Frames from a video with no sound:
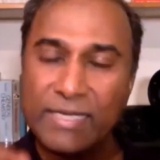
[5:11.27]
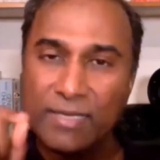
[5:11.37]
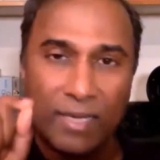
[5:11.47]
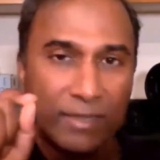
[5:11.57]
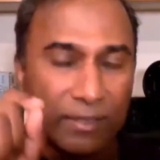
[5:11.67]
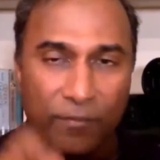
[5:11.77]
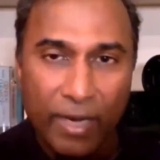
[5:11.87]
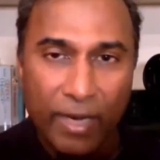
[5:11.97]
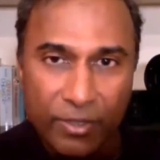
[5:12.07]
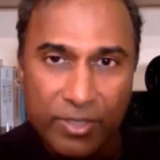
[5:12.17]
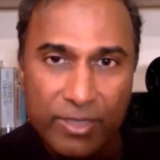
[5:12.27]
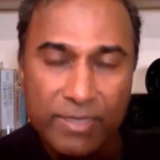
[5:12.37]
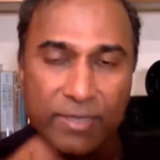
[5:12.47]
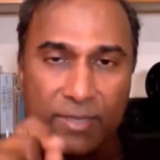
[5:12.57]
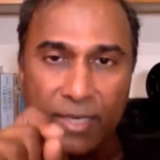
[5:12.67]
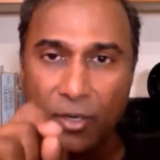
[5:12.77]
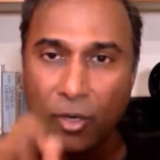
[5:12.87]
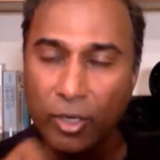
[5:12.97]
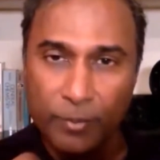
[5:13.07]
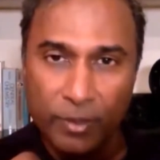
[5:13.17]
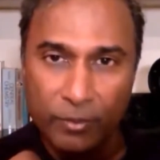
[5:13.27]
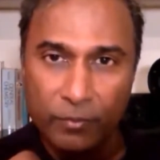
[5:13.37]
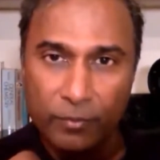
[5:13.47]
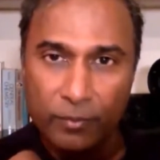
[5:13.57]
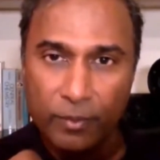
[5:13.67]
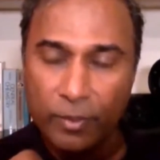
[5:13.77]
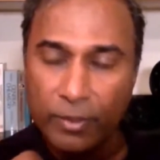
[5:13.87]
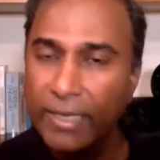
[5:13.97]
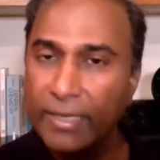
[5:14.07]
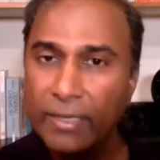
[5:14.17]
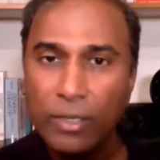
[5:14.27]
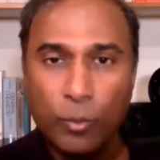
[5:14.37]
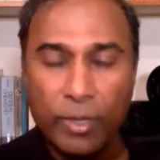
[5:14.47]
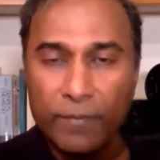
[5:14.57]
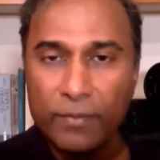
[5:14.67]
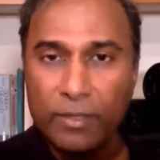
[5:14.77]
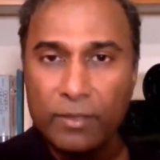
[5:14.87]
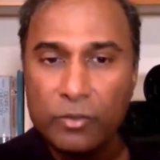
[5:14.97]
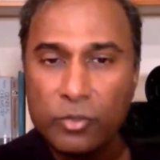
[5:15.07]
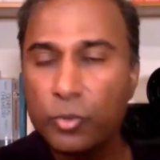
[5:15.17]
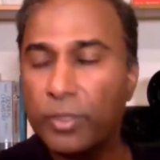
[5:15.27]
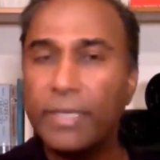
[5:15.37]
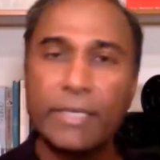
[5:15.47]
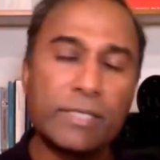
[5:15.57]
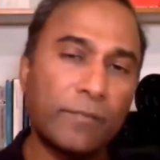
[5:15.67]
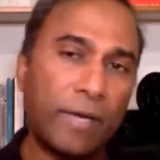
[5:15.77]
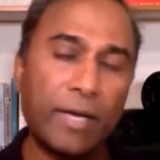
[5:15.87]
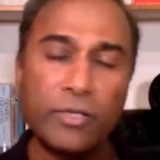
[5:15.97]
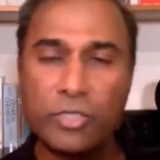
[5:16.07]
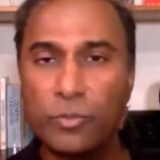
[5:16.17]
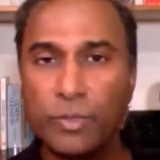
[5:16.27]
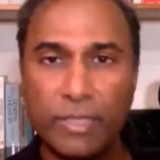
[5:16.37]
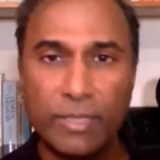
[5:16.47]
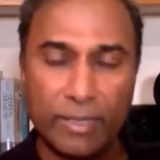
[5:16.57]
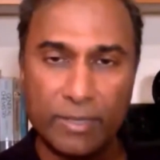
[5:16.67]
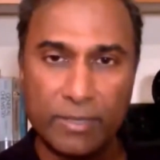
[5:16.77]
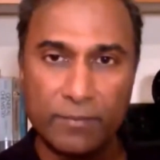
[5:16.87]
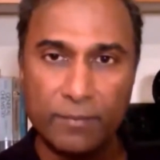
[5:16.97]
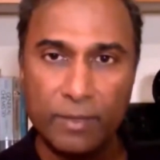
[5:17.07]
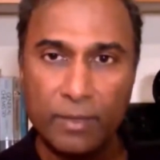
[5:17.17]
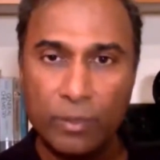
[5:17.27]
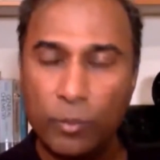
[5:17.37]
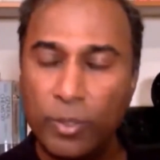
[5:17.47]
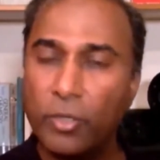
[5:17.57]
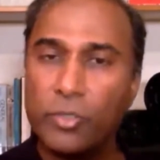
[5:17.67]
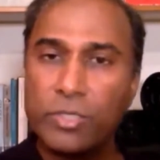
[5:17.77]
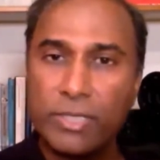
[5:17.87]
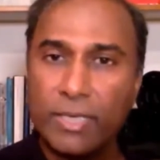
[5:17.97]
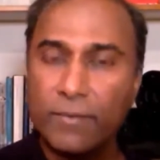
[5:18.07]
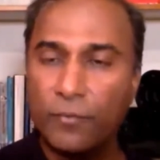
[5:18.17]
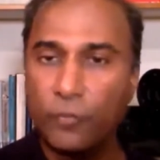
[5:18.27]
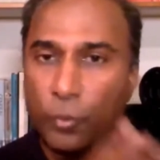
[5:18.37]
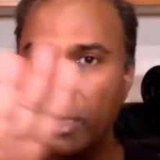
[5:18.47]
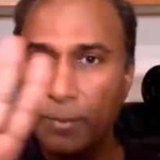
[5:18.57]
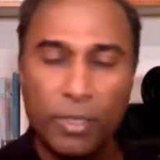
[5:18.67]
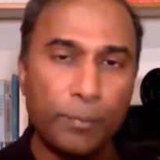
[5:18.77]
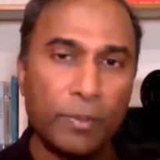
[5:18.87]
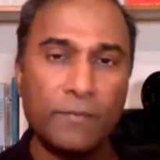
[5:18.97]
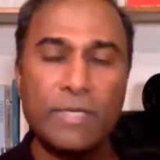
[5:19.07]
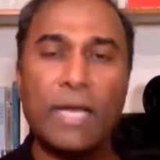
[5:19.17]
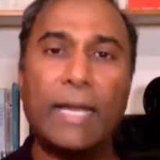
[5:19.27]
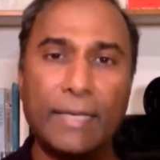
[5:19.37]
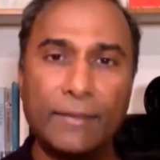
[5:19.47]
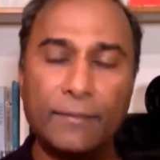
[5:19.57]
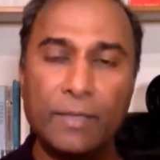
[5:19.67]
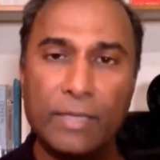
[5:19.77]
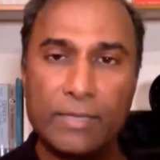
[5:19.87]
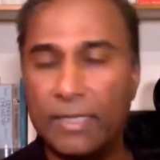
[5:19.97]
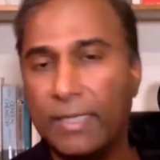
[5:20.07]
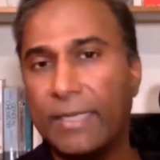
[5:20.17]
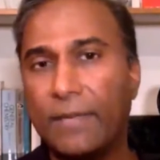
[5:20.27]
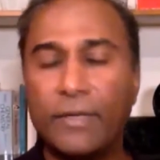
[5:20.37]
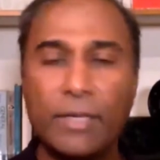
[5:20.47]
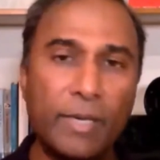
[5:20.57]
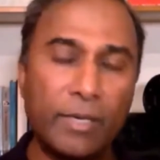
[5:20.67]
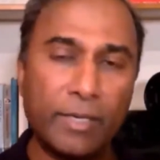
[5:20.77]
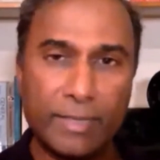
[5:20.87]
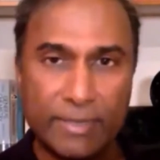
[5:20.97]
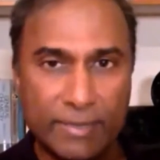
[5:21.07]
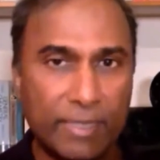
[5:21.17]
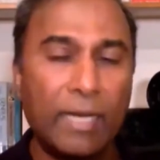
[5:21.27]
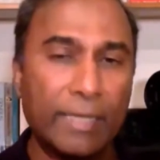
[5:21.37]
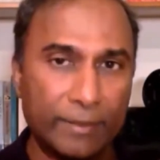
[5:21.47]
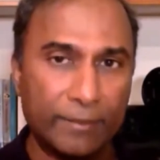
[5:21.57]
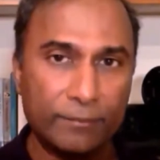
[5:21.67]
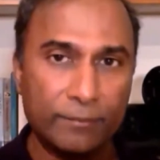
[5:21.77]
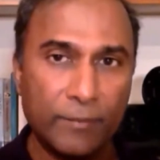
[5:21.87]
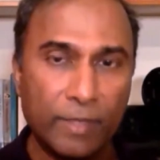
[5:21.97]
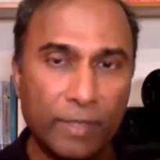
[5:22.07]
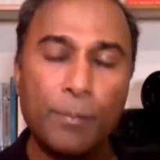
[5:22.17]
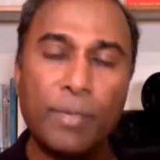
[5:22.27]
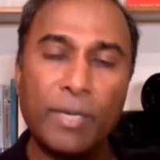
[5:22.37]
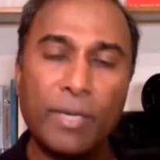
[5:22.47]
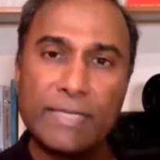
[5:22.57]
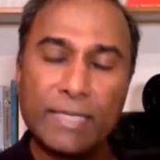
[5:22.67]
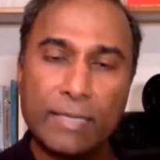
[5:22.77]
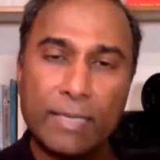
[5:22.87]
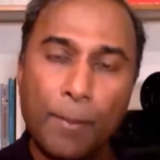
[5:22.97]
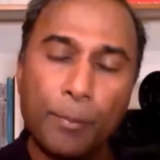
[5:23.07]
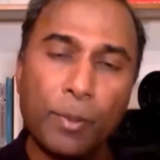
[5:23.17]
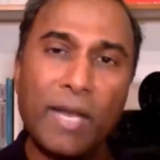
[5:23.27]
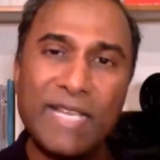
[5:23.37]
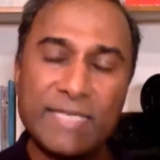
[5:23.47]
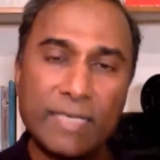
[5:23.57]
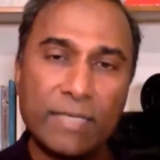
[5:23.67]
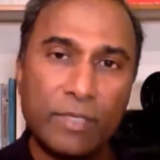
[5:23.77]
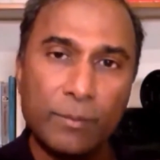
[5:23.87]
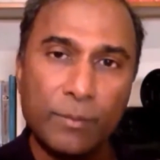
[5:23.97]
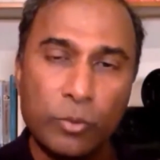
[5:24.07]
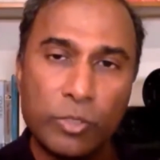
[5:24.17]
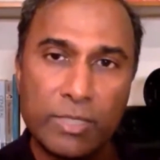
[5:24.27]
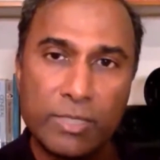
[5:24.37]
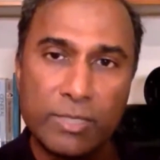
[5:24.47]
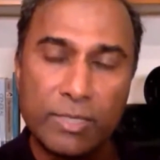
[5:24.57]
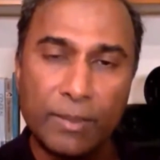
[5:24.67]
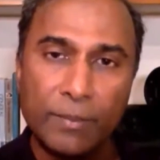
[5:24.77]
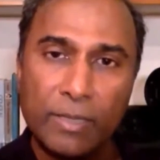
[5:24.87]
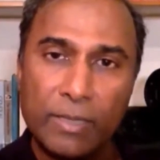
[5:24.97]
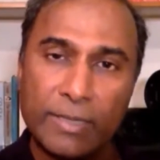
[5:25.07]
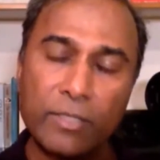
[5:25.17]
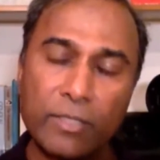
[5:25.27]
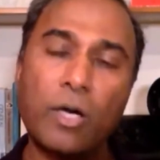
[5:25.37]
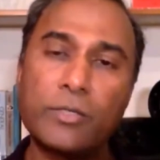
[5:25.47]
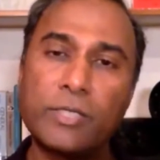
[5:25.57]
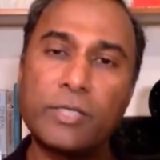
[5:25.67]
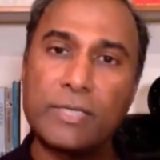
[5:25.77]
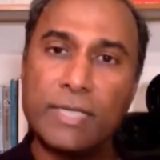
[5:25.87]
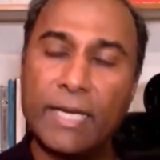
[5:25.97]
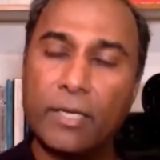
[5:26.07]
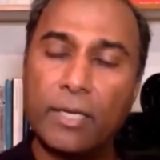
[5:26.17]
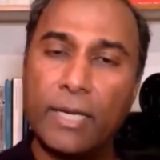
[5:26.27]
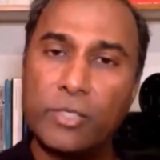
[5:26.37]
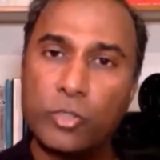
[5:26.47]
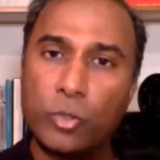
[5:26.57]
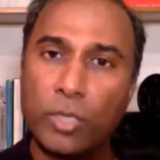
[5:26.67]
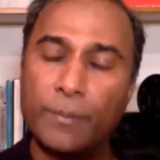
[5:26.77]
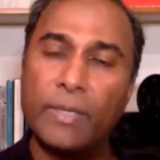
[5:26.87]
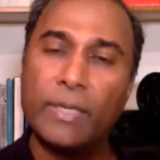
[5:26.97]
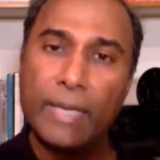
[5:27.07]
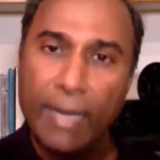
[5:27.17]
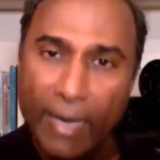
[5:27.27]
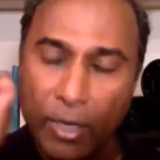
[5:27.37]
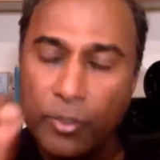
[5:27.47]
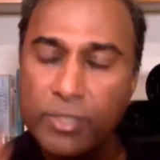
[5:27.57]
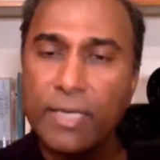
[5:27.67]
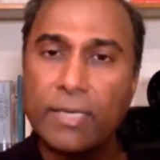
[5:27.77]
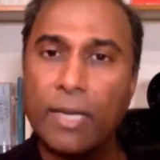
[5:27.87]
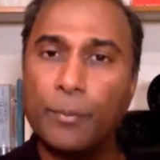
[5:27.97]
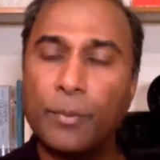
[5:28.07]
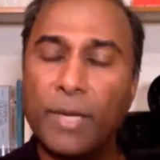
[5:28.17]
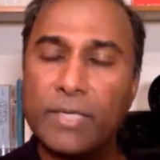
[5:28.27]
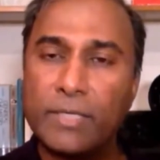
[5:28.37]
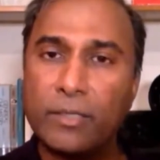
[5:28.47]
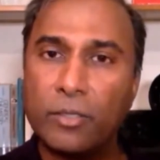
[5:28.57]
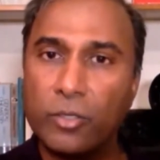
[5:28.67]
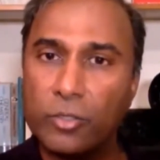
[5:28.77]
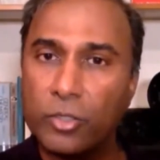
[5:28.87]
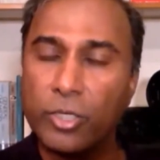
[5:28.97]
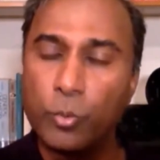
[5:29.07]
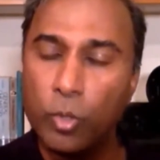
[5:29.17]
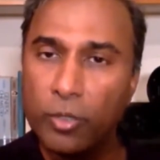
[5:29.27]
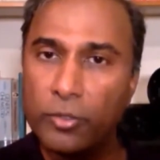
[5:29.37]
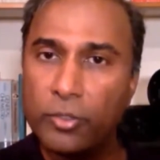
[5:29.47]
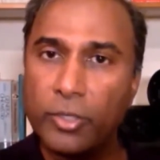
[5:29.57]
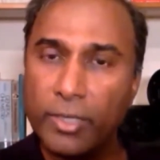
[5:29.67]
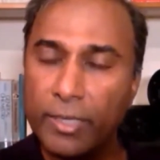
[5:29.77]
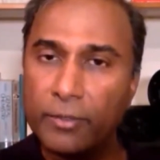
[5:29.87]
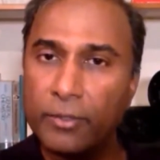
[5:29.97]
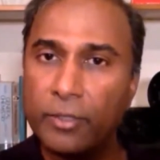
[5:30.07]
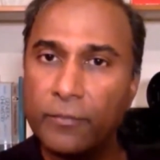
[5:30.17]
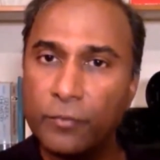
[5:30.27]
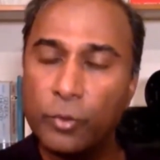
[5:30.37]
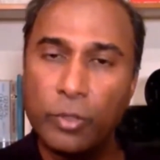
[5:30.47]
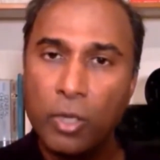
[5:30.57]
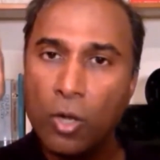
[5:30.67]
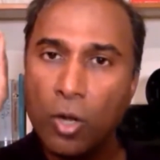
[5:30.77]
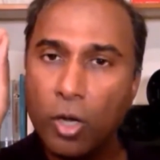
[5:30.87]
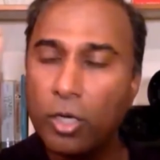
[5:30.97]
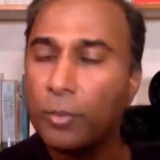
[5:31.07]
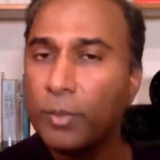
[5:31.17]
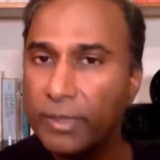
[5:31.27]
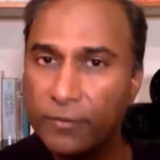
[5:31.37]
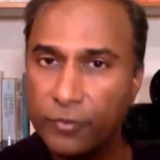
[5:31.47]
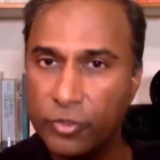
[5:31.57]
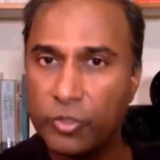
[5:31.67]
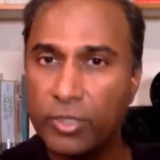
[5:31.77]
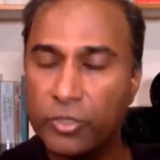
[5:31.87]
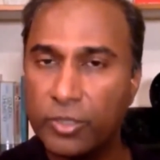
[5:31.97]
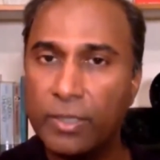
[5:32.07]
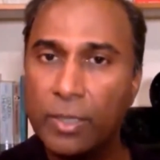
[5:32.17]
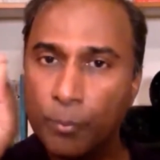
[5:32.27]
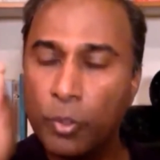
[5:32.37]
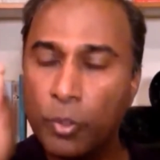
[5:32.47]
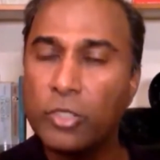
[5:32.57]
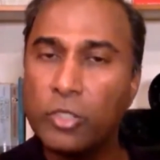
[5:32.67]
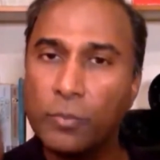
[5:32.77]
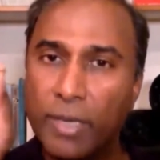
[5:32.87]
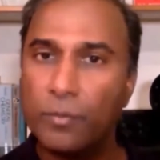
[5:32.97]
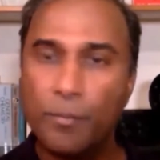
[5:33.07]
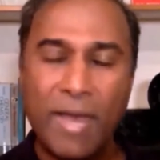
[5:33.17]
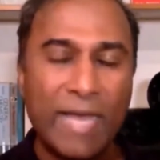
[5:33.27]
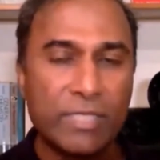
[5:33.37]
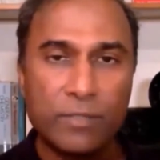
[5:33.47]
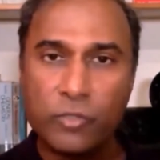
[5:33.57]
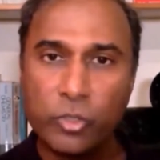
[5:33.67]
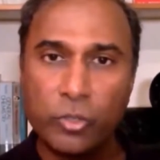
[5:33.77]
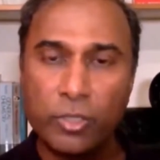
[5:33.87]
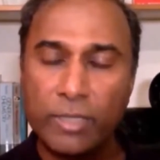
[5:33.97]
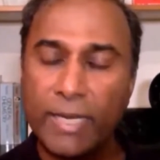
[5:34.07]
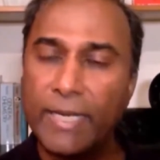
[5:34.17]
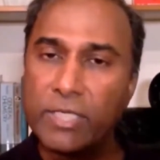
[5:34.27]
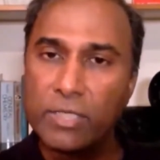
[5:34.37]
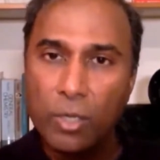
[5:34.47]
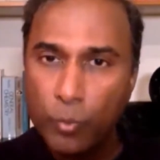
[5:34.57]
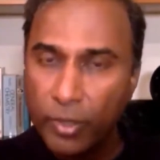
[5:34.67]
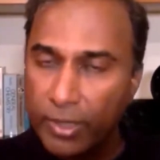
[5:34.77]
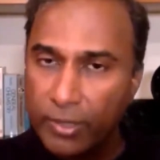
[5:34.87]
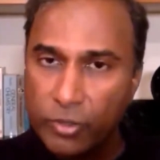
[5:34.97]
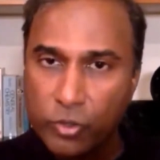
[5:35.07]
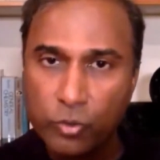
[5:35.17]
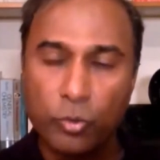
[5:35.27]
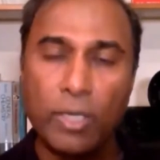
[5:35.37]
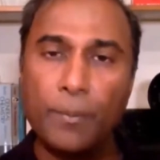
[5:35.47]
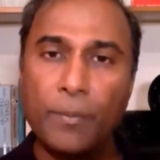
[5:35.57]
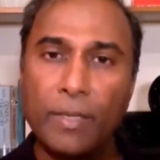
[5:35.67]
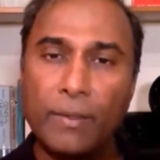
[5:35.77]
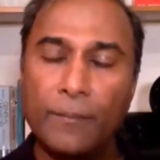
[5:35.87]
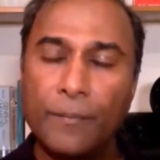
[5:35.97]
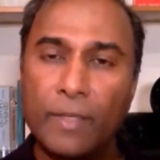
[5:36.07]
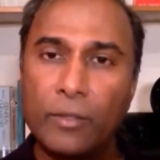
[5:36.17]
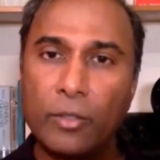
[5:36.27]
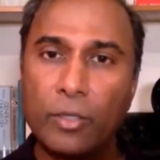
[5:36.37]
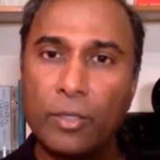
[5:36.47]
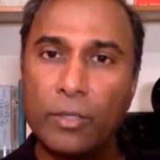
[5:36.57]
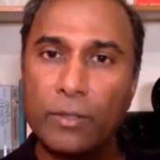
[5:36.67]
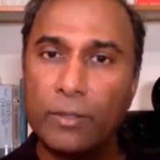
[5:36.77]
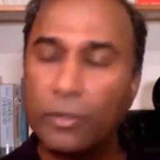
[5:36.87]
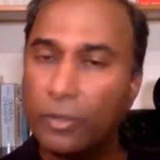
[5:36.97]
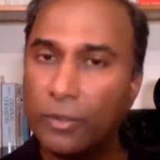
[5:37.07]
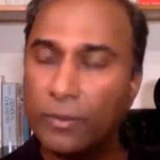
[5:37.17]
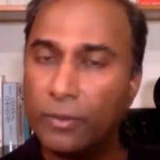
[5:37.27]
It's not the viruses that harm you, okay? We have trillions of viruses within us. We don't see 40 people have died. It's not like every American is dying, but it is a compromising of the immune system that causes a cytokine storm. How does that compromising occur? Dirty water, dirty air, dirty food, horrible infrastructure, brought massive sugar diets where you're going to screw up your